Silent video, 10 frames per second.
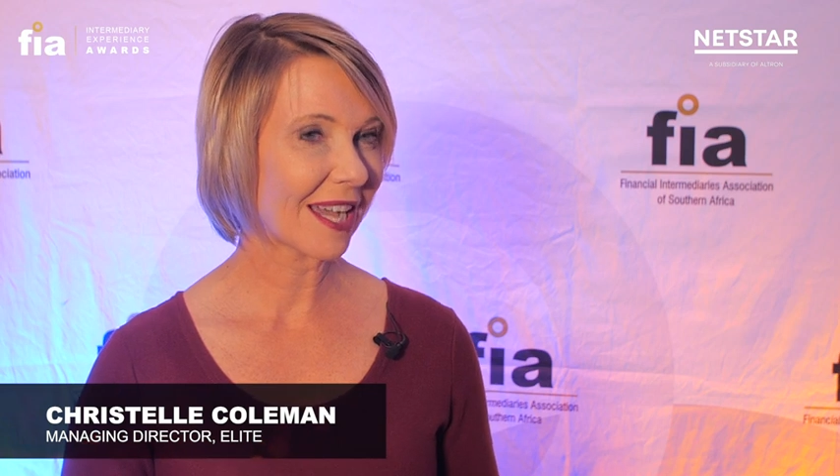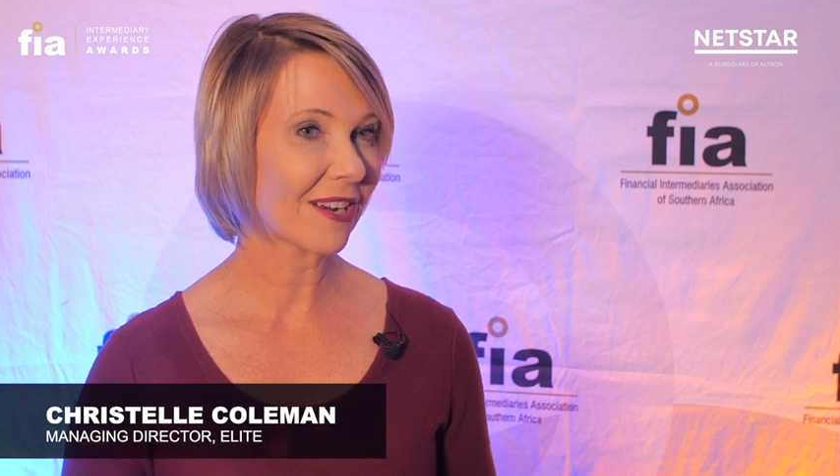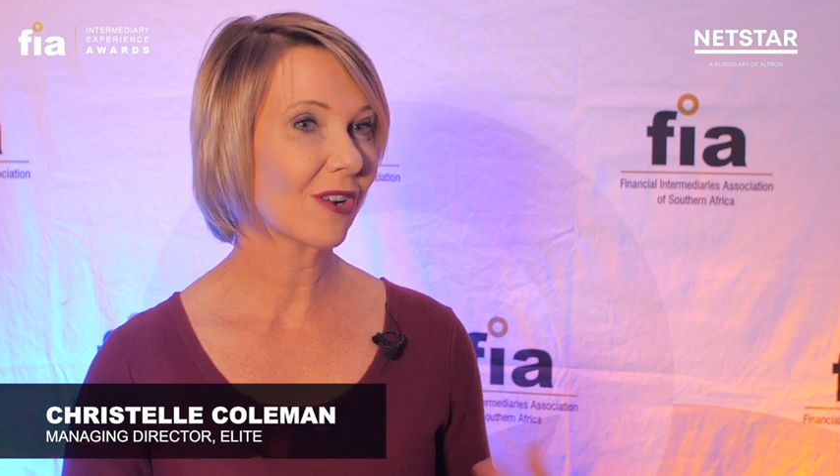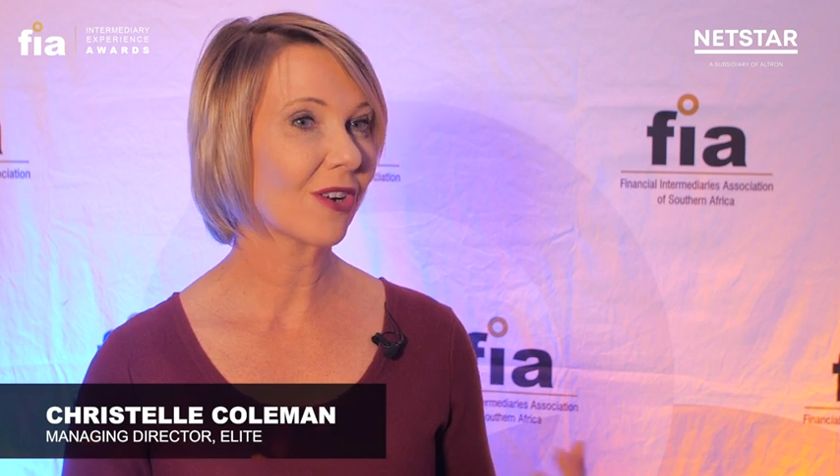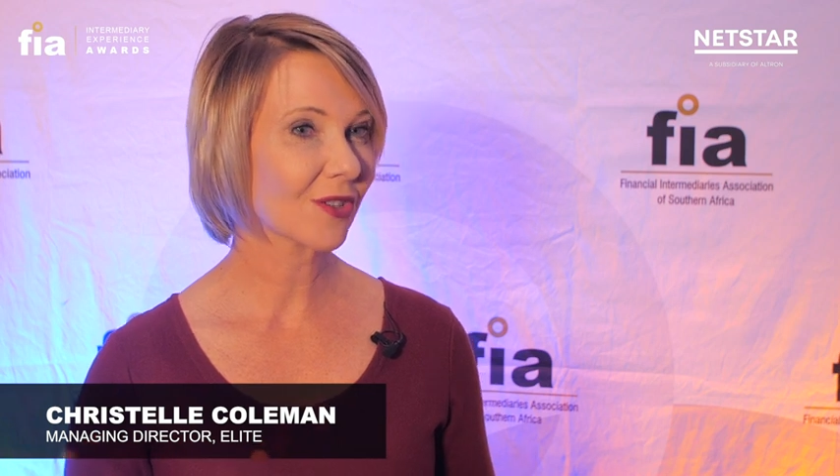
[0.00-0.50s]

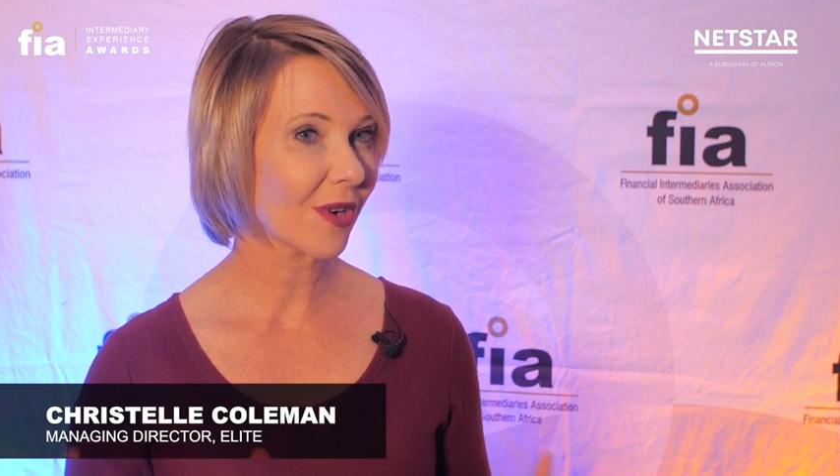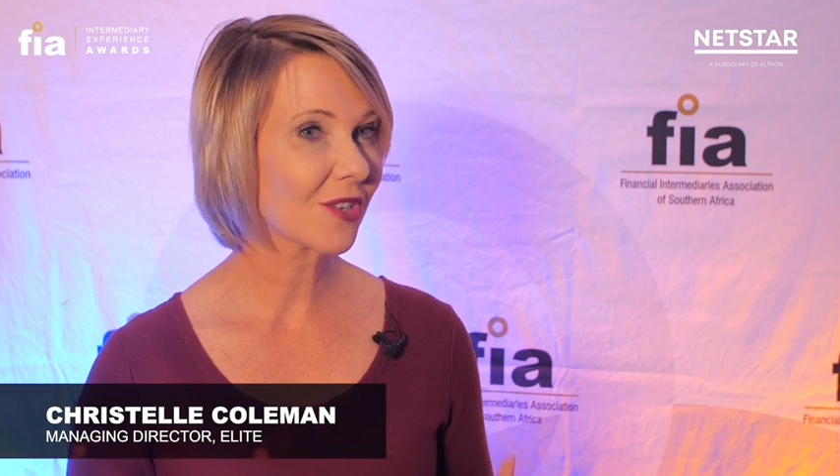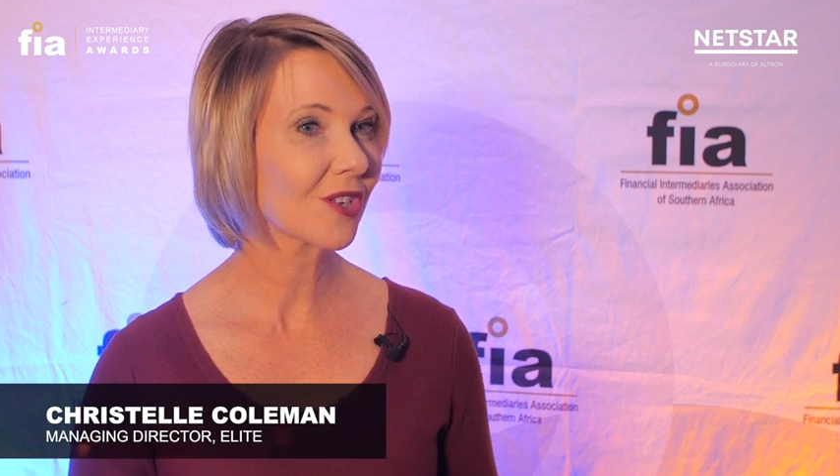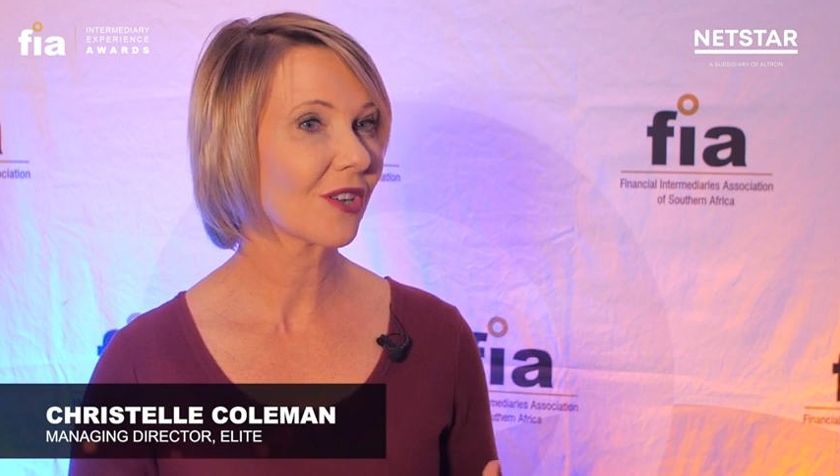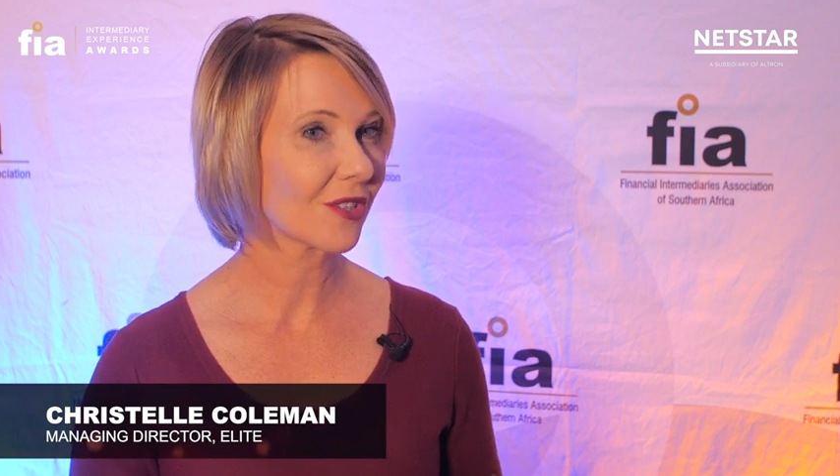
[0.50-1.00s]
and our loss
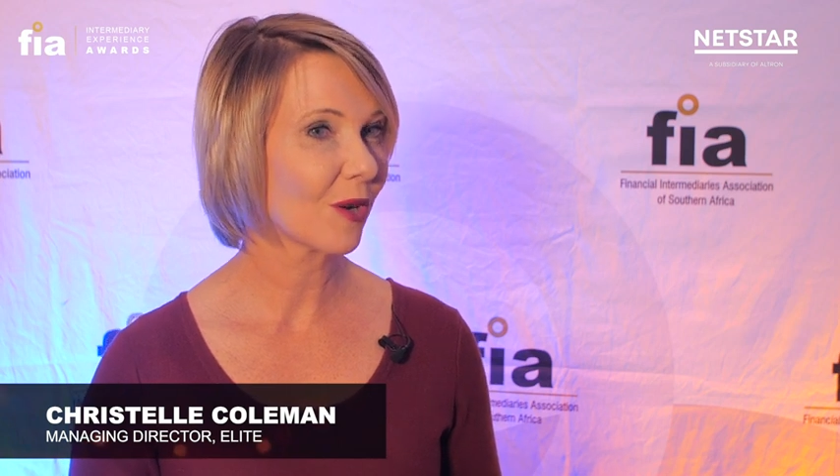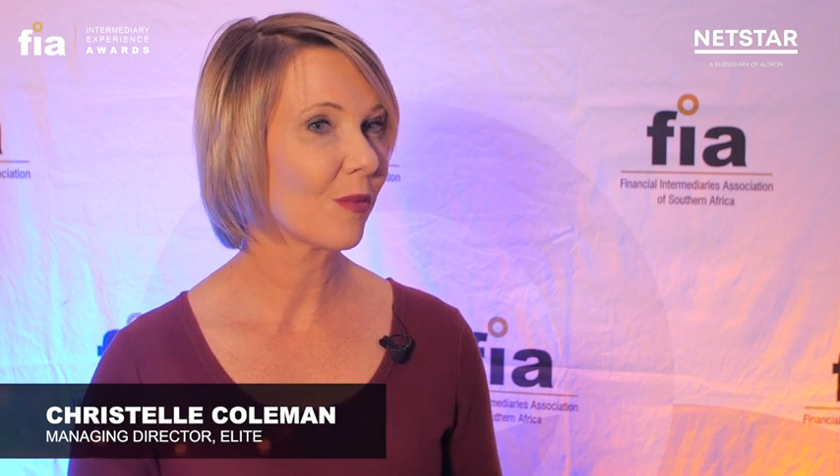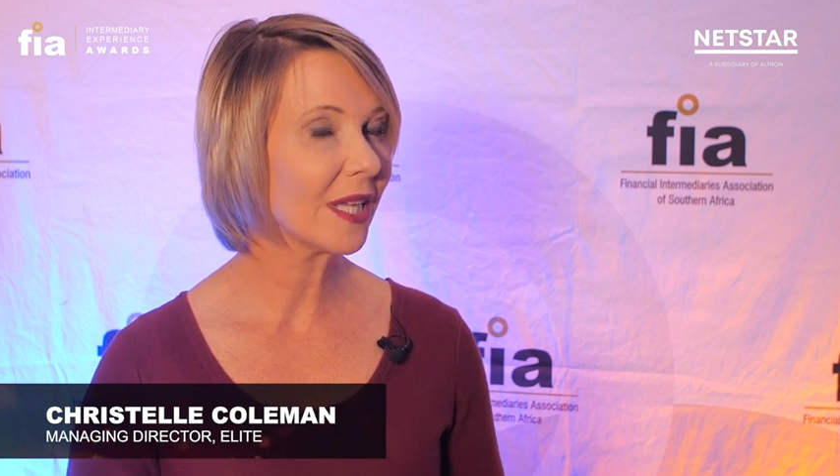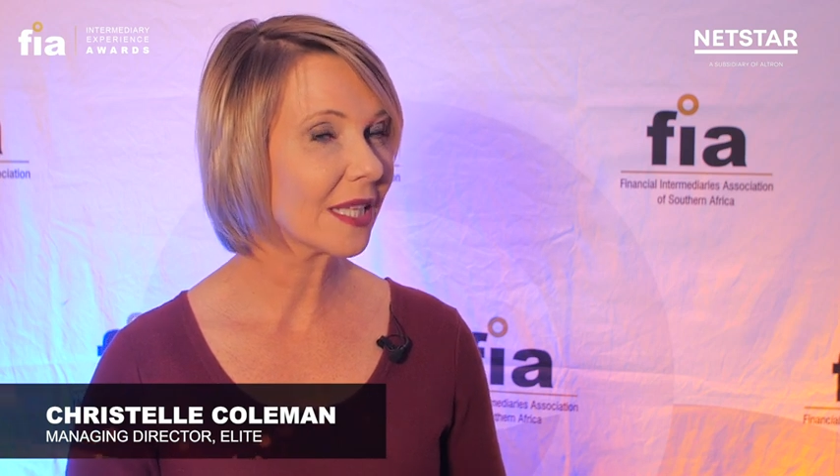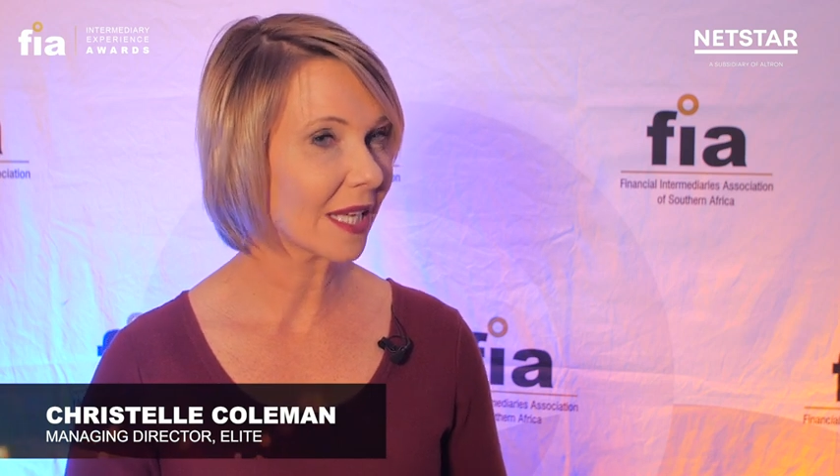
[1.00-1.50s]
ratio is
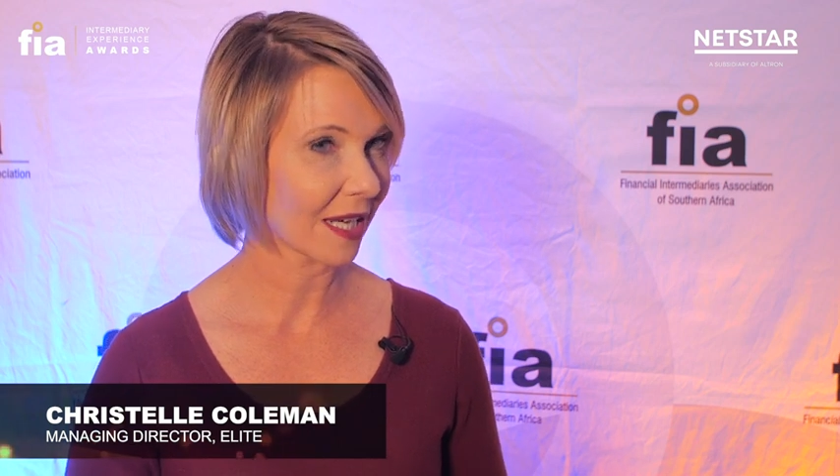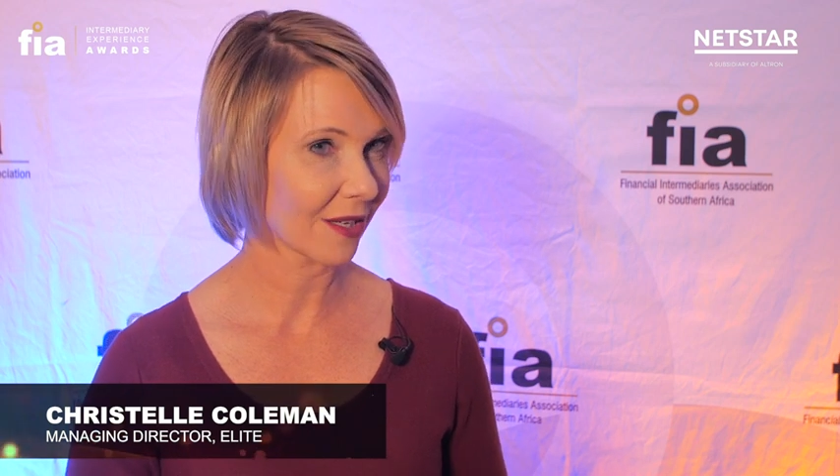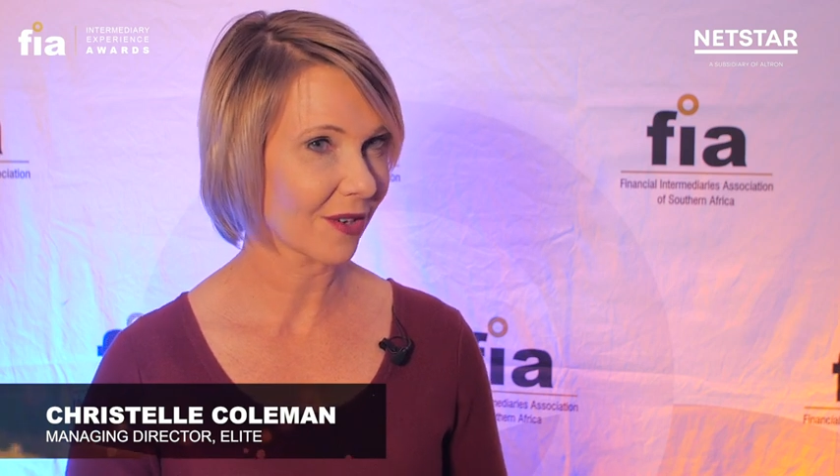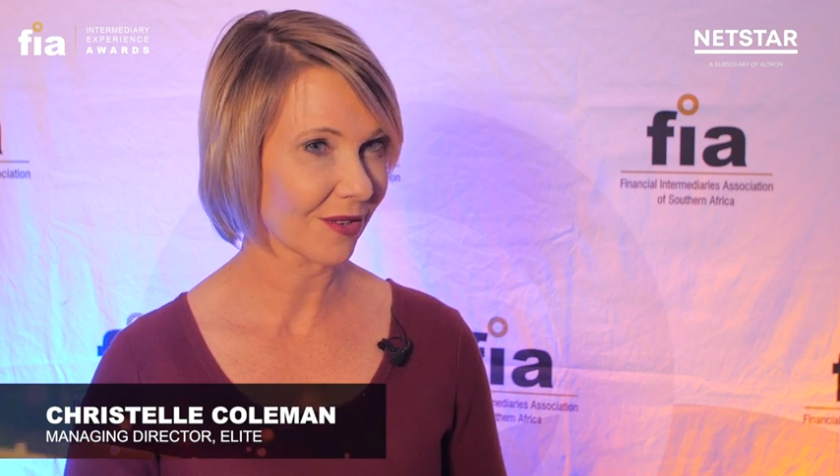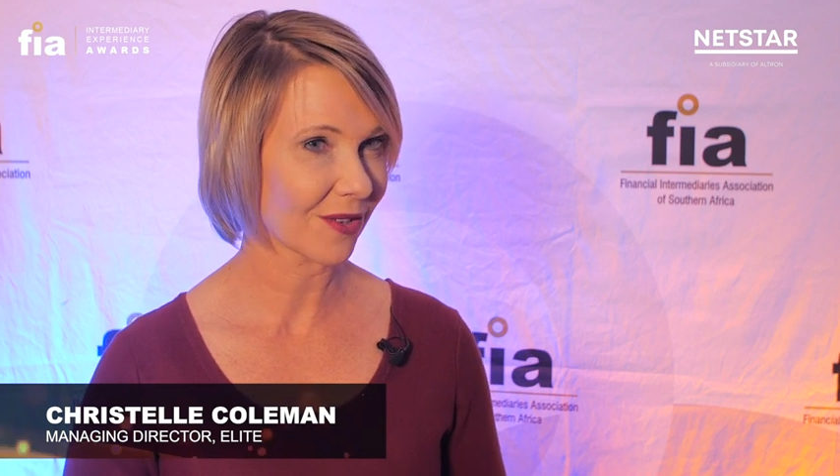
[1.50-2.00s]
completely
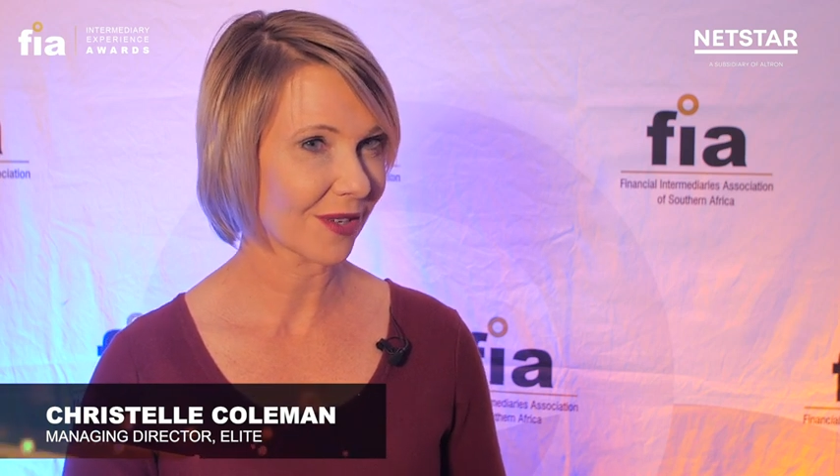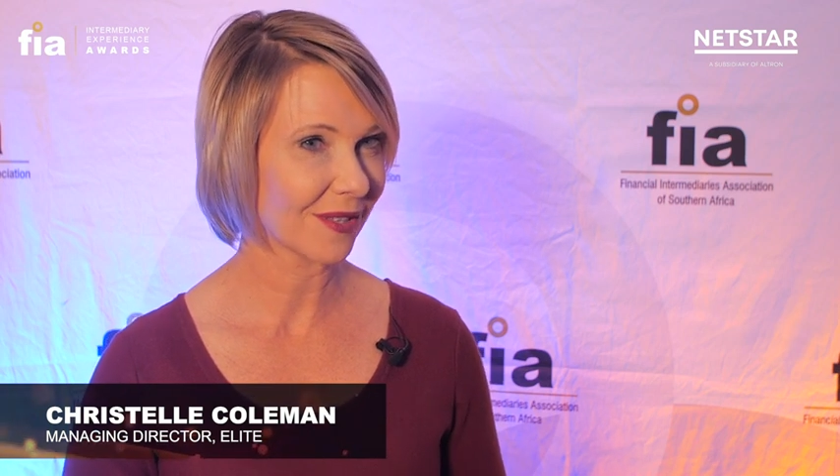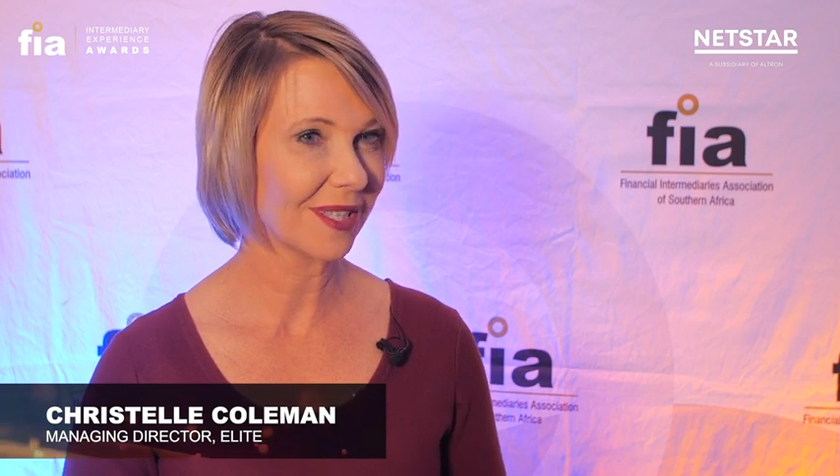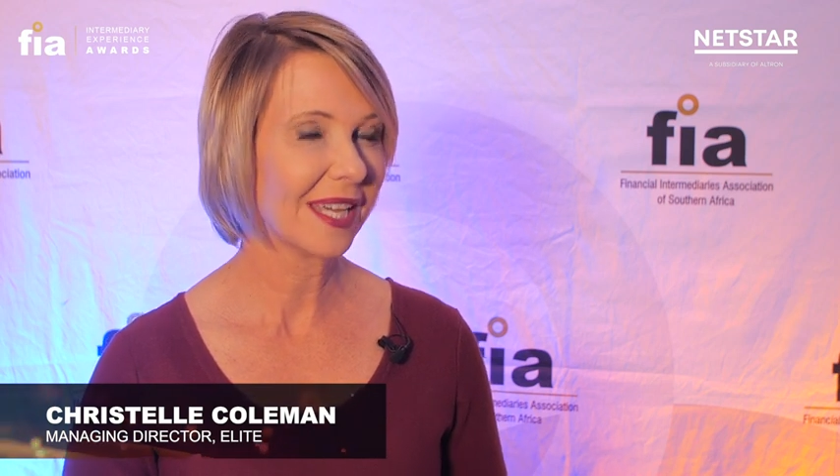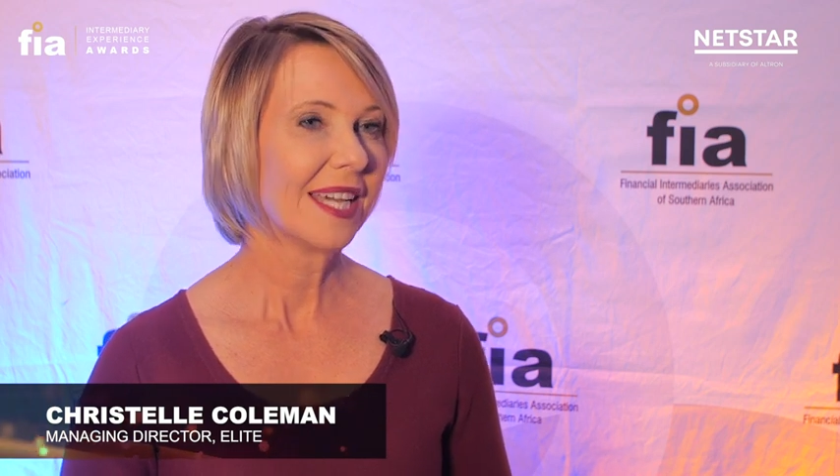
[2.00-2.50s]
under control.